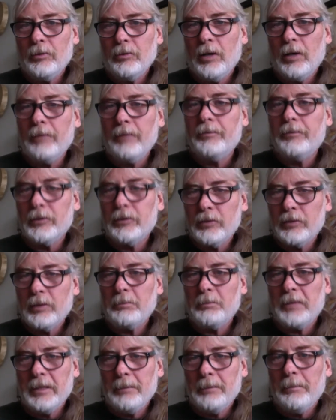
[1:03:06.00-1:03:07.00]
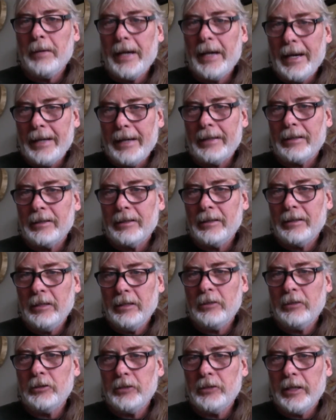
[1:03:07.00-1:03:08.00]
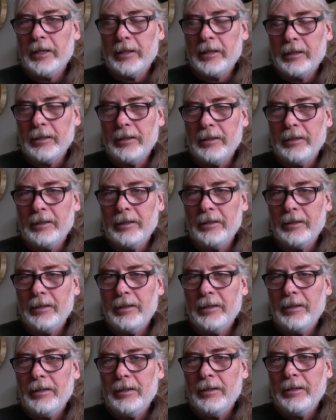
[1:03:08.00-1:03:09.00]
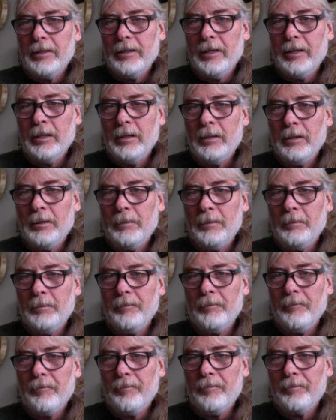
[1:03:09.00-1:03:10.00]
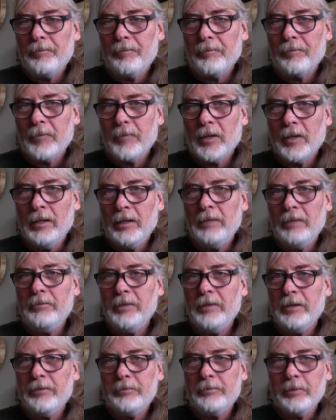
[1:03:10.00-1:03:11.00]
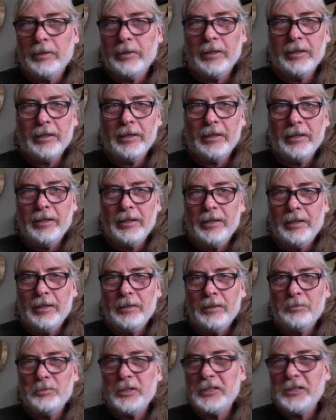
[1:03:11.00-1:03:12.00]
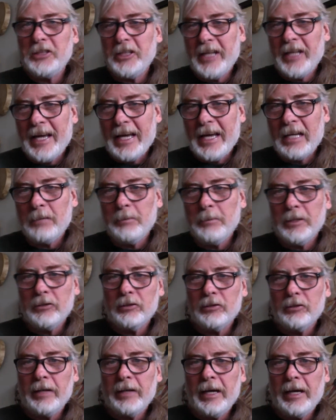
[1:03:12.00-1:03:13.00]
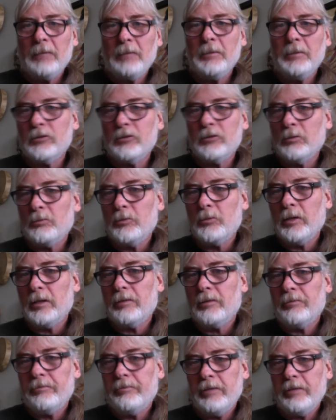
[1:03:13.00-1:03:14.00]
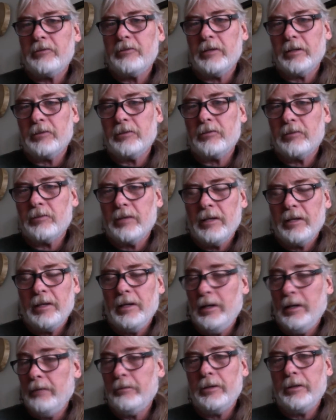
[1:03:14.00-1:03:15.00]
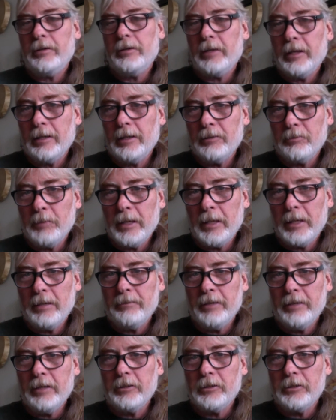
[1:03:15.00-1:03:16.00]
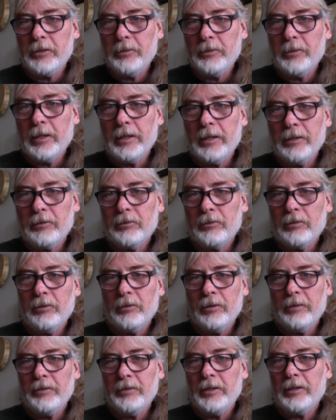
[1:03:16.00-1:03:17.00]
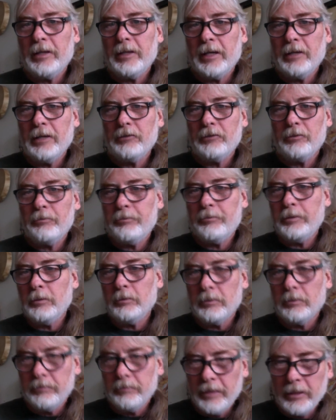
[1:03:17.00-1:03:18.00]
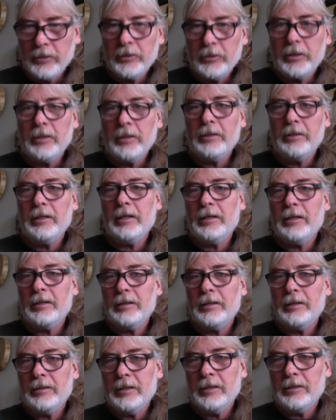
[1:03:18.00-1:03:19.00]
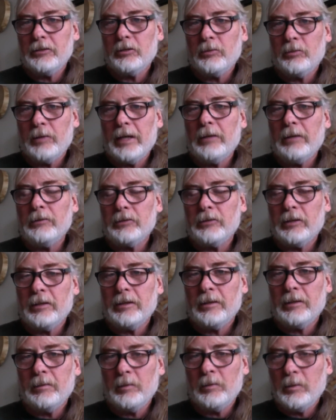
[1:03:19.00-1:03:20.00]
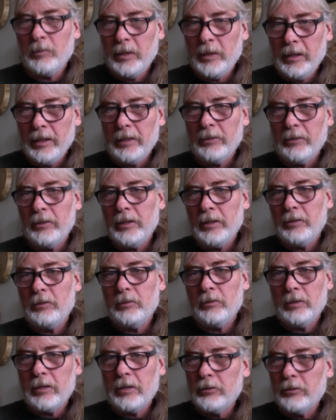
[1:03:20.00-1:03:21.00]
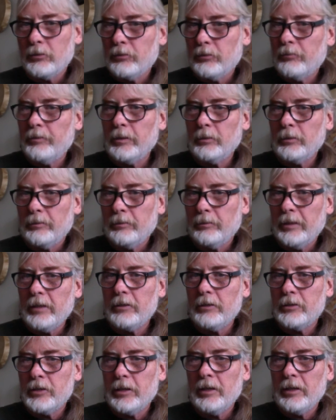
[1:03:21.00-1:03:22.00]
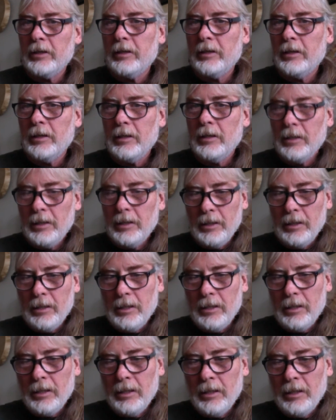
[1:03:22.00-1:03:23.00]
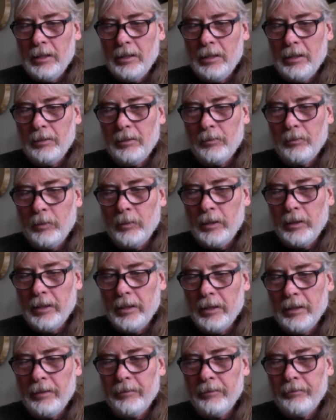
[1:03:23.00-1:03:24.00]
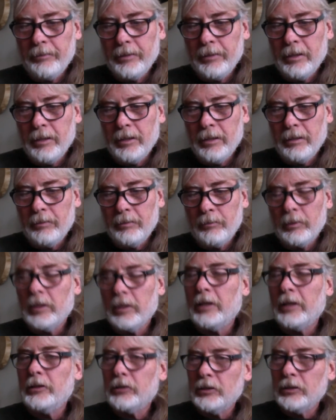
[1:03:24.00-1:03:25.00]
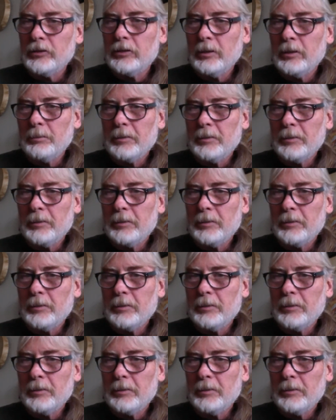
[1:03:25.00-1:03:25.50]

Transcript: offer something back energetically. Um, and even if we're bridging animism, animism with physics, everything is made of energy, right? So everything has a field of energy that, that surrounds it. And when we enter into another's field of energy, uh, we have a relationship to